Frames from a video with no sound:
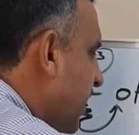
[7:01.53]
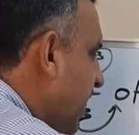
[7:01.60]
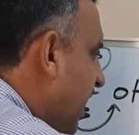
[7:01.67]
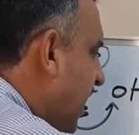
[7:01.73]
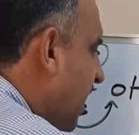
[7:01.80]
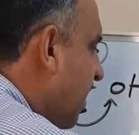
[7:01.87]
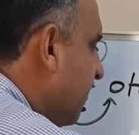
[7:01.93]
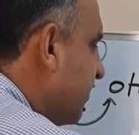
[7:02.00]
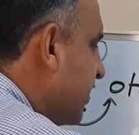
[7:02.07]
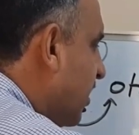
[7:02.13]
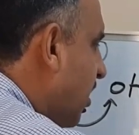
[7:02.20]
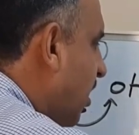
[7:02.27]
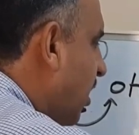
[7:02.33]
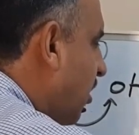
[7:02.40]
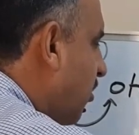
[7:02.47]
have the
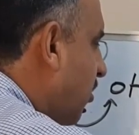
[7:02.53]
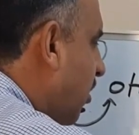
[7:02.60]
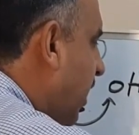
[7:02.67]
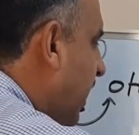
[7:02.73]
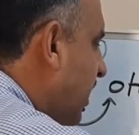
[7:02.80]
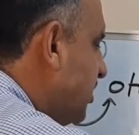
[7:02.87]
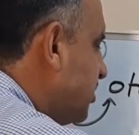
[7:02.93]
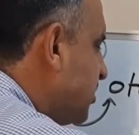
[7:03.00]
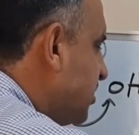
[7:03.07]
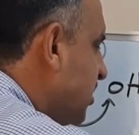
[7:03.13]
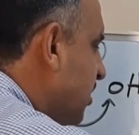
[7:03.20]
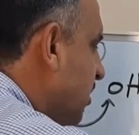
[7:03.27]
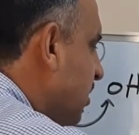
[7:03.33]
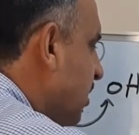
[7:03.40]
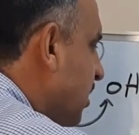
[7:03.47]
OH
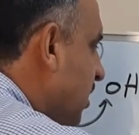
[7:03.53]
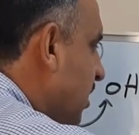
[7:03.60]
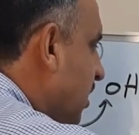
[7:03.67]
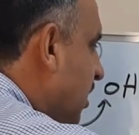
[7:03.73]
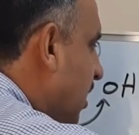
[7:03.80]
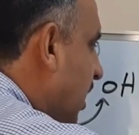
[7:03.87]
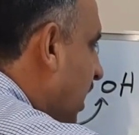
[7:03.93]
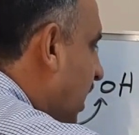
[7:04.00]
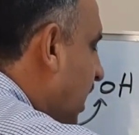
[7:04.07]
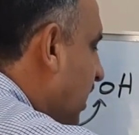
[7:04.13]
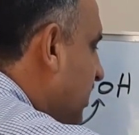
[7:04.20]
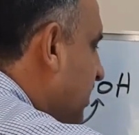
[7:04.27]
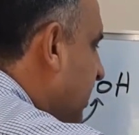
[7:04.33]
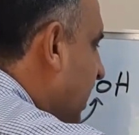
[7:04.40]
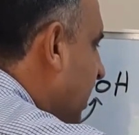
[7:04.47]

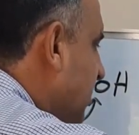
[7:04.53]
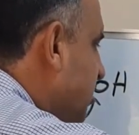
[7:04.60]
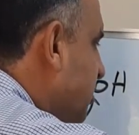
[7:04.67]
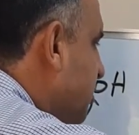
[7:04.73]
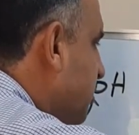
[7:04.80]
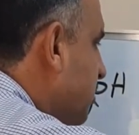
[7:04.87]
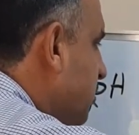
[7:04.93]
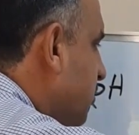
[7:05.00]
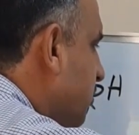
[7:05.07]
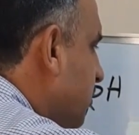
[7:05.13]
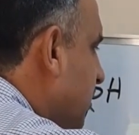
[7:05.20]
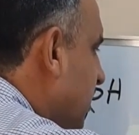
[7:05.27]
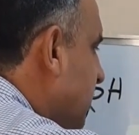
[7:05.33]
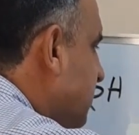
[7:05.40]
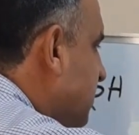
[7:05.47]
attached to
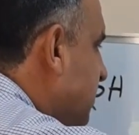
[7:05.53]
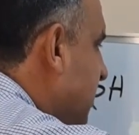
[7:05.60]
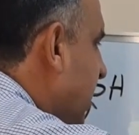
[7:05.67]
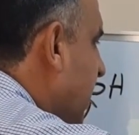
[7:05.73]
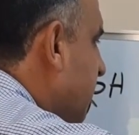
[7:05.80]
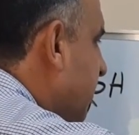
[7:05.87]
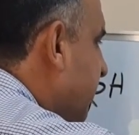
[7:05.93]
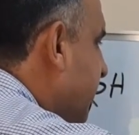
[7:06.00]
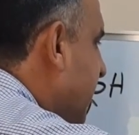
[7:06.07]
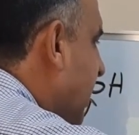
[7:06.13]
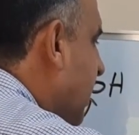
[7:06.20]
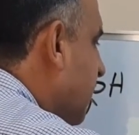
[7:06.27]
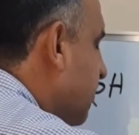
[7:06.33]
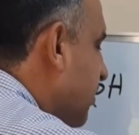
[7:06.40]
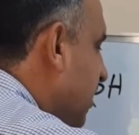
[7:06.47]
this type of
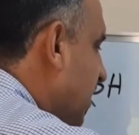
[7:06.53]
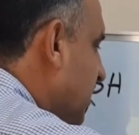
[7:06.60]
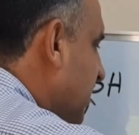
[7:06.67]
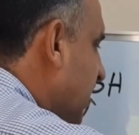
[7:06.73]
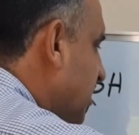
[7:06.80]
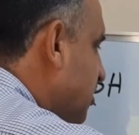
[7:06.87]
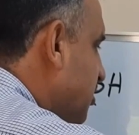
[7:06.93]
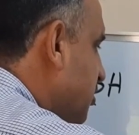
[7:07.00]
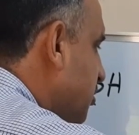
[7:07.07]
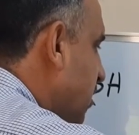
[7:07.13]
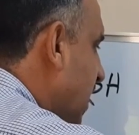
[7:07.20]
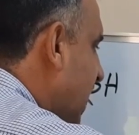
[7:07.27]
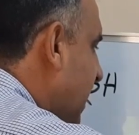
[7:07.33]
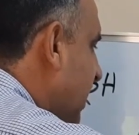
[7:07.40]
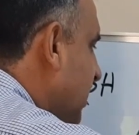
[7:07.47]
carbon, attached to
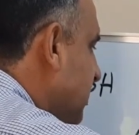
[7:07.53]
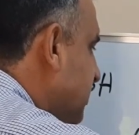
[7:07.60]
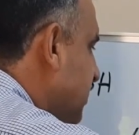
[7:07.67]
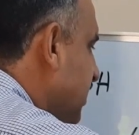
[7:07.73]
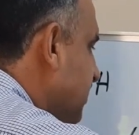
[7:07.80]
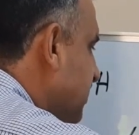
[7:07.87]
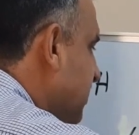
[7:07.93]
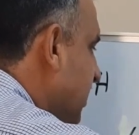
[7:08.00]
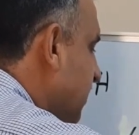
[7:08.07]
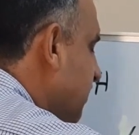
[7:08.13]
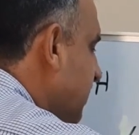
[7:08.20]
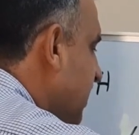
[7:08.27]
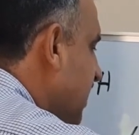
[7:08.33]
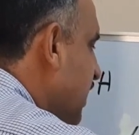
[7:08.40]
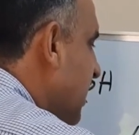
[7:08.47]
aryl system.
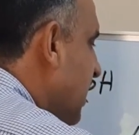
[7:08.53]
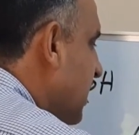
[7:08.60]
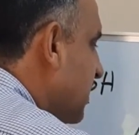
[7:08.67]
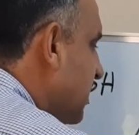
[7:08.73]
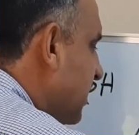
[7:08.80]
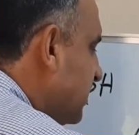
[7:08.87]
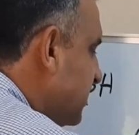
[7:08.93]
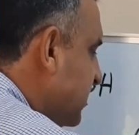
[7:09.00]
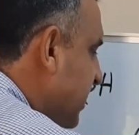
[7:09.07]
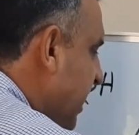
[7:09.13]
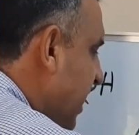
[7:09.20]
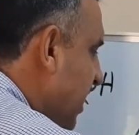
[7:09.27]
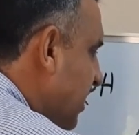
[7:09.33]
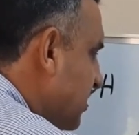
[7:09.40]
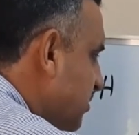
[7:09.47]
In this
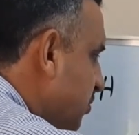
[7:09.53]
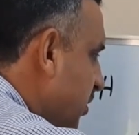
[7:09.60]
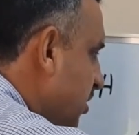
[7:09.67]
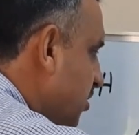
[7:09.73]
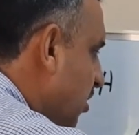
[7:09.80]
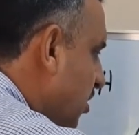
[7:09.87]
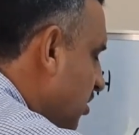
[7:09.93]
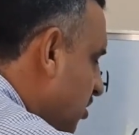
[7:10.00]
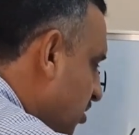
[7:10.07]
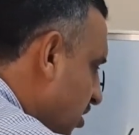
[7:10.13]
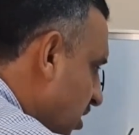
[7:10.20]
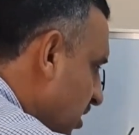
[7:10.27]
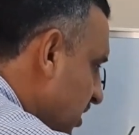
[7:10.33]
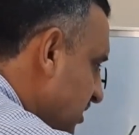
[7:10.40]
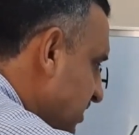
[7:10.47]
case, we don't
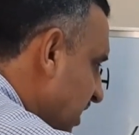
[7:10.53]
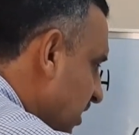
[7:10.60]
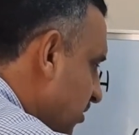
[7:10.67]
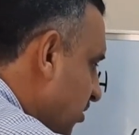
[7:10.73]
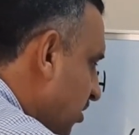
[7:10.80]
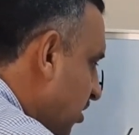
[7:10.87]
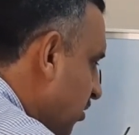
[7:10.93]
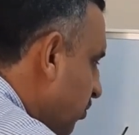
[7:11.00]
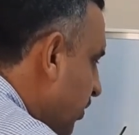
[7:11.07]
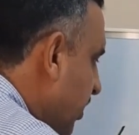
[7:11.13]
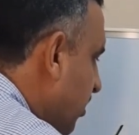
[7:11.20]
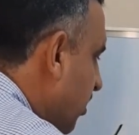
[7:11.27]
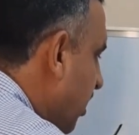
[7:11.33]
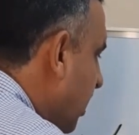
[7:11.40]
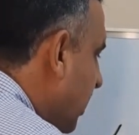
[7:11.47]
call this alcohol, we
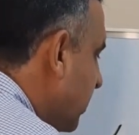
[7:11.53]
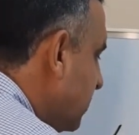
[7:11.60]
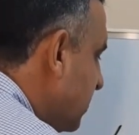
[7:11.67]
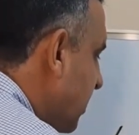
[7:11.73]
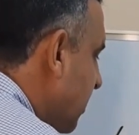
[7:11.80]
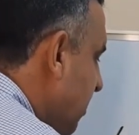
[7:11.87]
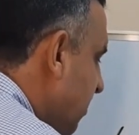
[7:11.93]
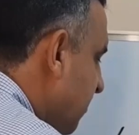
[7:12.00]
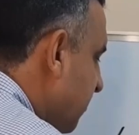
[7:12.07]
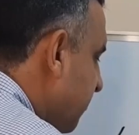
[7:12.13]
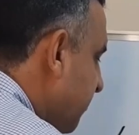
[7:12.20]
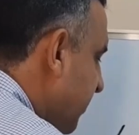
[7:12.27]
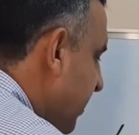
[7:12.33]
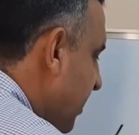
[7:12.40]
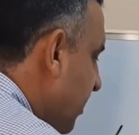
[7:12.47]
call it
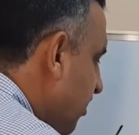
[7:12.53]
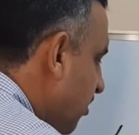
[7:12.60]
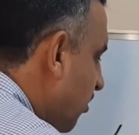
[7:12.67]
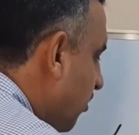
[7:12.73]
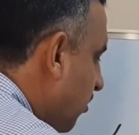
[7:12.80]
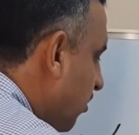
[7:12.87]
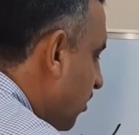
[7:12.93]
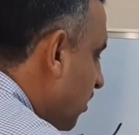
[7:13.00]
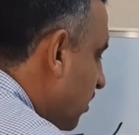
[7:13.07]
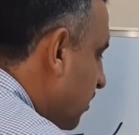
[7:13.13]
phenol.